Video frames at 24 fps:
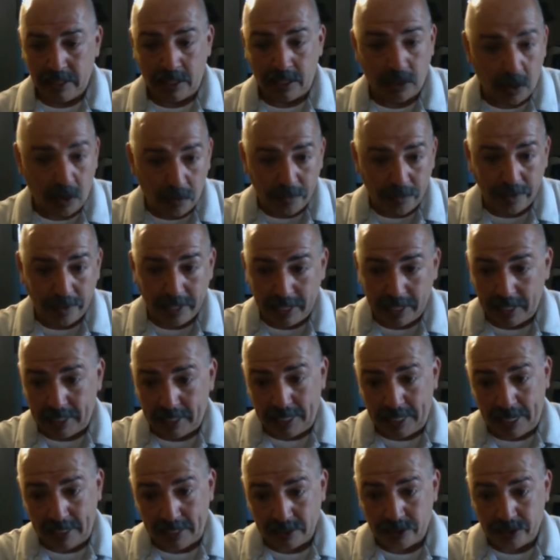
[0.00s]
And hopefully
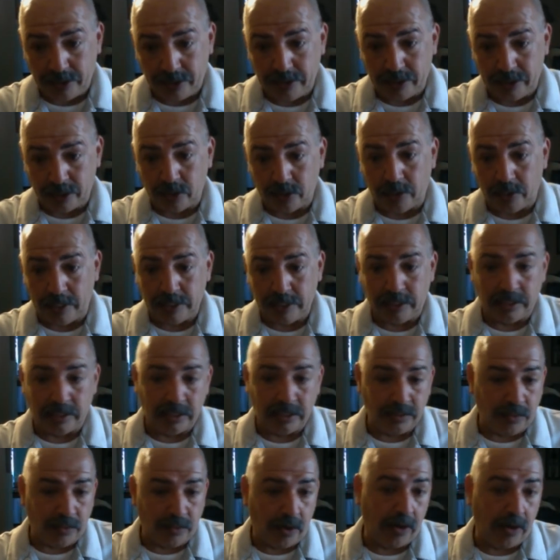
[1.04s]
I answered your
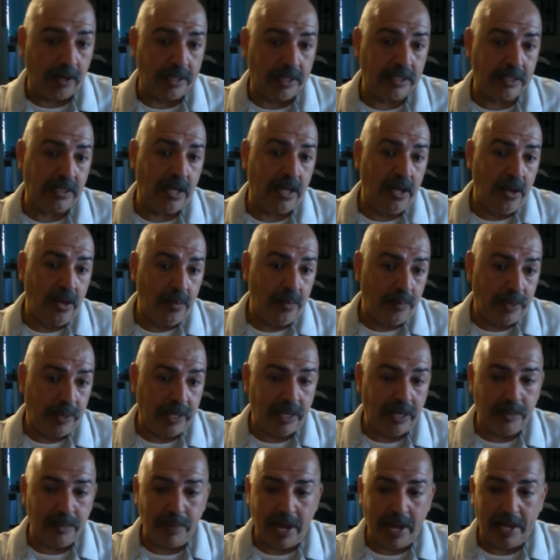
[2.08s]
question as far as
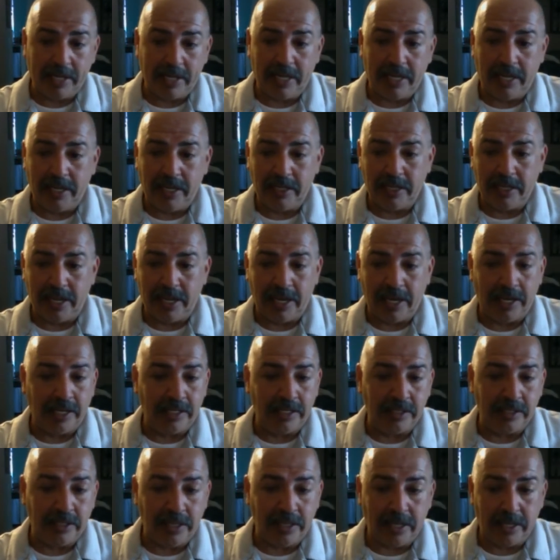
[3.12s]
piggybacking
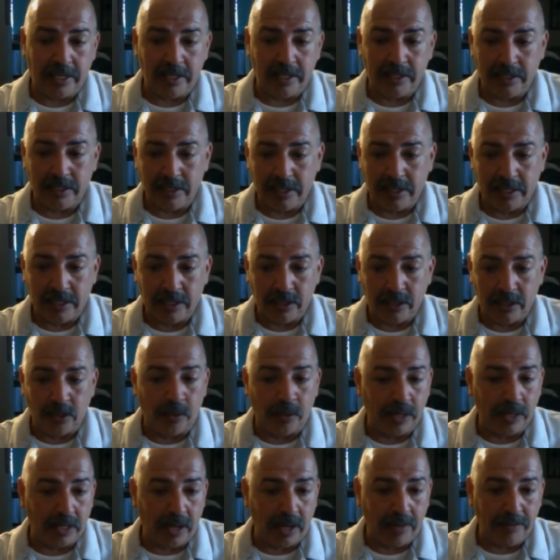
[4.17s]
and
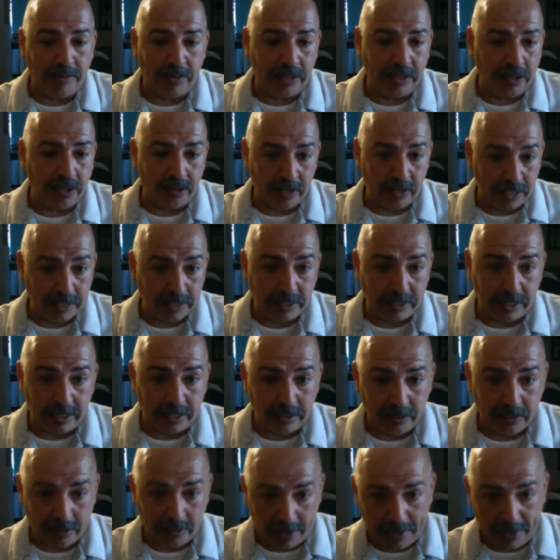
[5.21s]
going off another
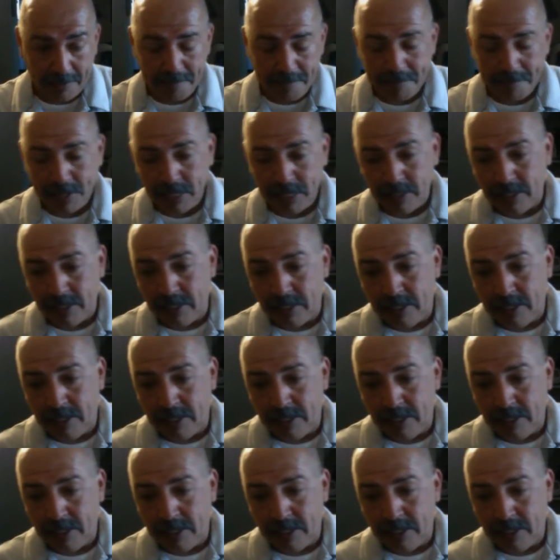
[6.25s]
listing. Okay.